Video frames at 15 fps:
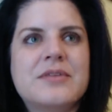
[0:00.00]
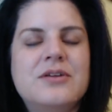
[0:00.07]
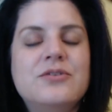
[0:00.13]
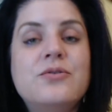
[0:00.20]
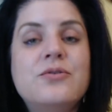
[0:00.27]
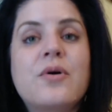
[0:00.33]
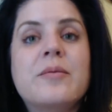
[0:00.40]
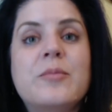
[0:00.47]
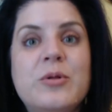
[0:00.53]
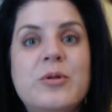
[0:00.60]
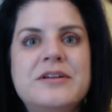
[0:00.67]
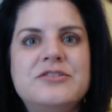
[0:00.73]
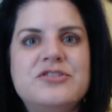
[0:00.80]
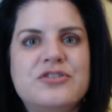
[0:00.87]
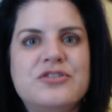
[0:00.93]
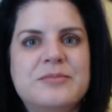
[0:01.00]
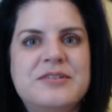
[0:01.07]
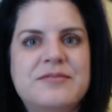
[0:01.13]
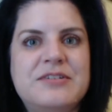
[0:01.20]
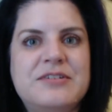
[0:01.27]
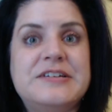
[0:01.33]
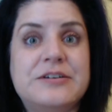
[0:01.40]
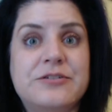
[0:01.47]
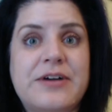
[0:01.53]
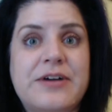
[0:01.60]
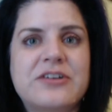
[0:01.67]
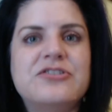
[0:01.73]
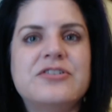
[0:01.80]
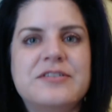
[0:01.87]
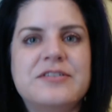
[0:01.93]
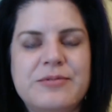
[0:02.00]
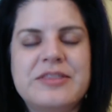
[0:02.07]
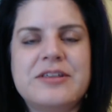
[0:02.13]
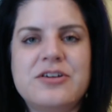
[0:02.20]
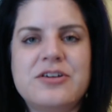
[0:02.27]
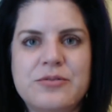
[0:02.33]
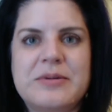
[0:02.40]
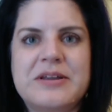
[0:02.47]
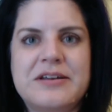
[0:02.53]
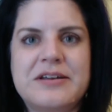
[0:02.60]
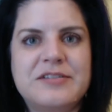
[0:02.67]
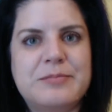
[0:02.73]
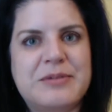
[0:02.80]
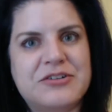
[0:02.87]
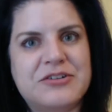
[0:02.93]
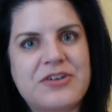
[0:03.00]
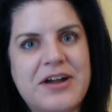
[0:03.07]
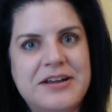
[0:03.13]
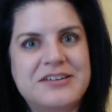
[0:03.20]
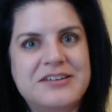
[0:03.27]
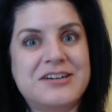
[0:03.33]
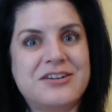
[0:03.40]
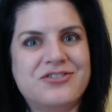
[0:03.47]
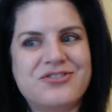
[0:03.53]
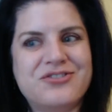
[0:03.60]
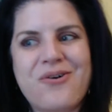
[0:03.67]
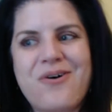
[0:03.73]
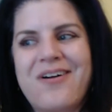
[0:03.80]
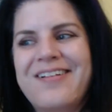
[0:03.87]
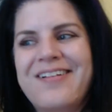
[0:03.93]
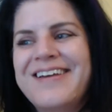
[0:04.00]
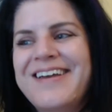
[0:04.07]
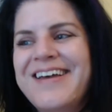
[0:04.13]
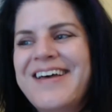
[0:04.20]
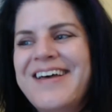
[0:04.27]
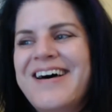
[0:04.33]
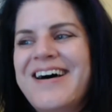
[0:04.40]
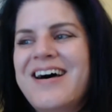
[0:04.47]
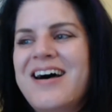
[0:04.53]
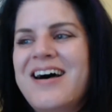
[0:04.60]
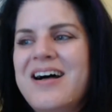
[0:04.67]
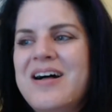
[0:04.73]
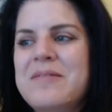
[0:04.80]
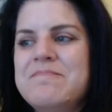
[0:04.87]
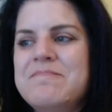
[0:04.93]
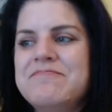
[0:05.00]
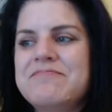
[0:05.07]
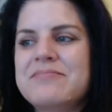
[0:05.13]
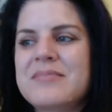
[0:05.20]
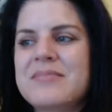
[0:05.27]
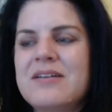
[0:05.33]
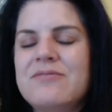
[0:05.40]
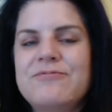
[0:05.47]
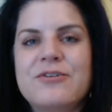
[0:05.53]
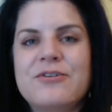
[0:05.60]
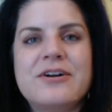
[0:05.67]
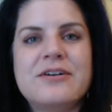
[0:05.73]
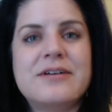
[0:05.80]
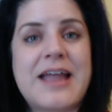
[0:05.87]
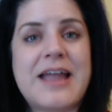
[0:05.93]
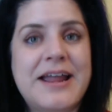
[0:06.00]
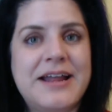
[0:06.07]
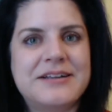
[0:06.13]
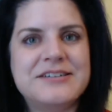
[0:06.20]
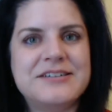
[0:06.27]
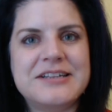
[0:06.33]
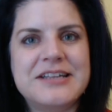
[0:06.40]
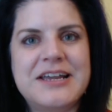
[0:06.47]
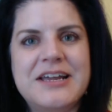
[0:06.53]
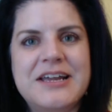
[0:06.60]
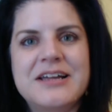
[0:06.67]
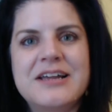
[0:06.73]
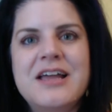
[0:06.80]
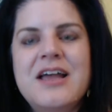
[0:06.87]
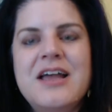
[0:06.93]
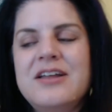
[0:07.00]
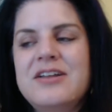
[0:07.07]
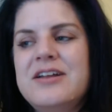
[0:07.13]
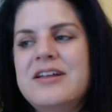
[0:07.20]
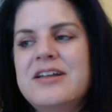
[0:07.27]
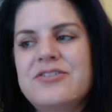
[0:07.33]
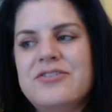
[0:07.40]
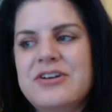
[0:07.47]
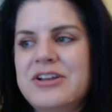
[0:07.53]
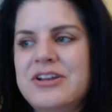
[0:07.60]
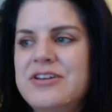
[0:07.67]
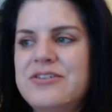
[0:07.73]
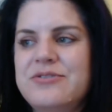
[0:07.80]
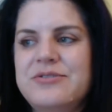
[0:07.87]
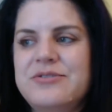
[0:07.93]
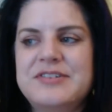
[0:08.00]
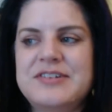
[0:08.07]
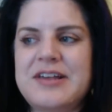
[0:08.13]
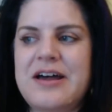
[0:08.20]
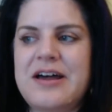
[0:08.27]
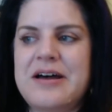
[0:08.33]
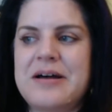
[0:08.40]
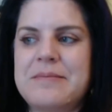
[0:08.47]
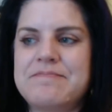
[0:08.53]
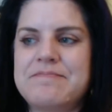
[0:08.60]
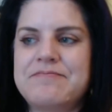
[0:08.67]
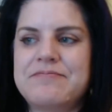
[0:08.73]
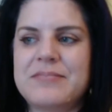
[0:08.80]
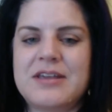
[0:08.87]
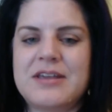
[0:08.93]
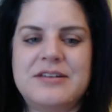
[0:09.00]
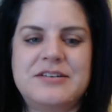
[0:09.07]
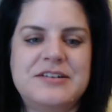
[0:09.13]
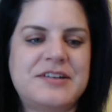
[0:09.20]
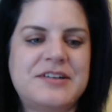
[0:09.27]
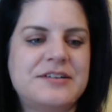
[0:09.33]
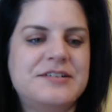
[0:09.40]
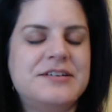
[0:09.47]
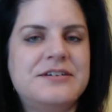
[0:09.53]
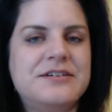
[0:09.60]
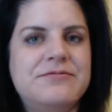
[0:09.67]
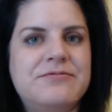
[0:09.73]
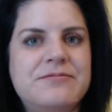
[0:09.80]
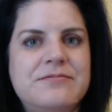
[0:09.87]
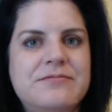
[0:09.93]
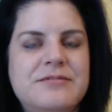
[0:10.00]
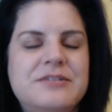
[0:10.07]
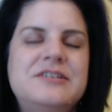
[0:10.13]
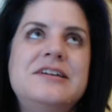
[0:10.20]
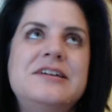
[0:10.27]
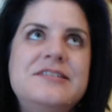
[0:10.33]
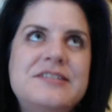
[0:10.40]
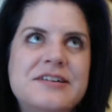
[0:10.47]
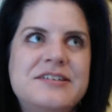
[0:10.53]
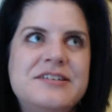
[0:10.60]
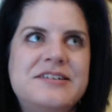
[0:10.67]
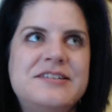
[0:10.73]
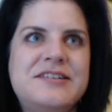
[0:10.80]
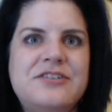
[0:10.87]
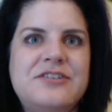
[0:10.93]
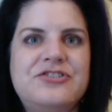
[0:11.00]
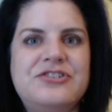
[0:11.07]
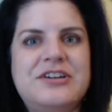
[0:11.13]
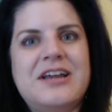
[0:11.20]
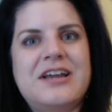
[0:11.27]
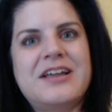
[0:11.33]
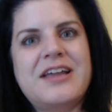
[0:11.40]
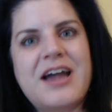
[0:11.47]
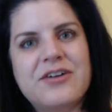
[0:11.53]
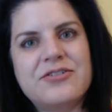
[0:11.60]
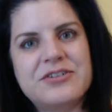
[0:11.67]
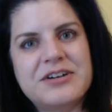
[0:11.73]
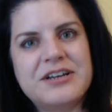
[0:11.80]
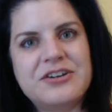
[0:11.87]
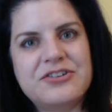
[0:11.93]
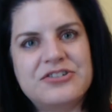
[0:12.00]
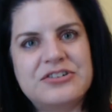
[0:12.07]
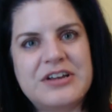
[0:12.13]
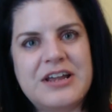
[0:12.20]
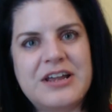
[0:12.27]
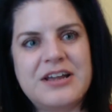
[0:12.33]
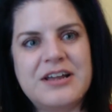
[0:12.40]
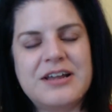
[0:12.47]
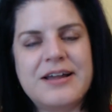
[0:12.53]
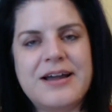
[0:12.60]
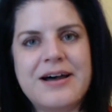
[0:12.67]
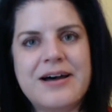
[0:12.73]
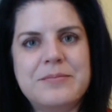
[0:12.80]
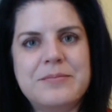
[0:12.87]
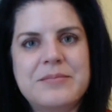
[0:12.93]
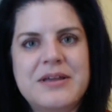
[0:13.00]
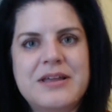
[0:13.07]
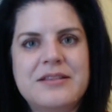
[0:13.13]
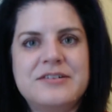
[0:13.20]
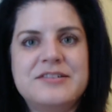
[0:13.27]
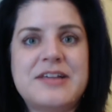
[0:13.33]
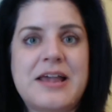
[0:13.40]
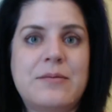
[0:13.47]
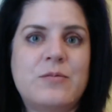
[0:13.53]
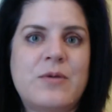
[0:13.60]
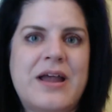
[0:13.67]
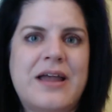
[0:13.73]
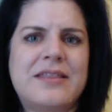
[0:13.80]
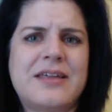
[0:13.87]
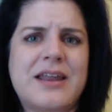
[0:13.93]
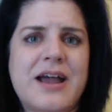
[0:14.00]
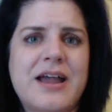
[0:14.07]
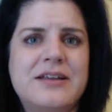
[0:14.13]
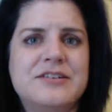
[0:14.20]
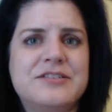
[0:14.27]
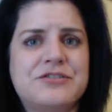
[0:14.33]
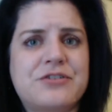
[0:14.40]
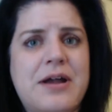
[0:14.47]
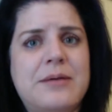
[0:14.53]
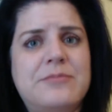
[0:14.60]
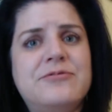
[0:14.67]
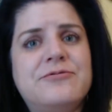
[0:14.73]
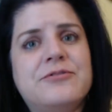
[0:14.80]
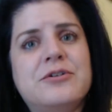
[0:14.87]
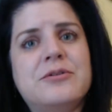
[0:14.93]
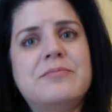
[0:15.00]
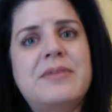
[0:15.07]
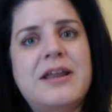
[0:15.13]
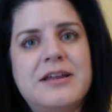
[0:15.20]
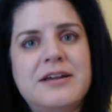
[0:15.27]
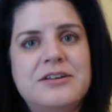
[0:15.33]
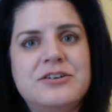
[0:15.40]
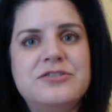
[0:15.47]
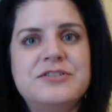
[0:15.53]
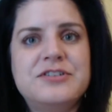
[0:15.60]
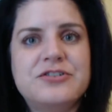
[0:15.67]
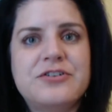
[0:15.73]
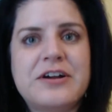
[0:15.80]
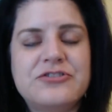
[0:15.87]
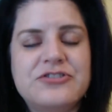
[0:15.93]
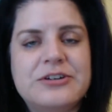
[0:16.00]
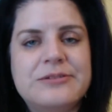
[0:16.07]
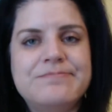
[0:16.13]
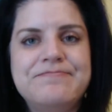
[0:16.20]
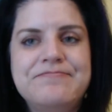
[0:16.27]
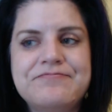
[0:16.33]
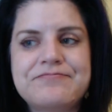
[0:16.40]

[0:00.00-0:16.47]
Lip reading: normal in terms of its interactions with the human it's been trying to control. For handling, you're going to use desensitization and counter conditioning in the same way that I described for petting induced aggression.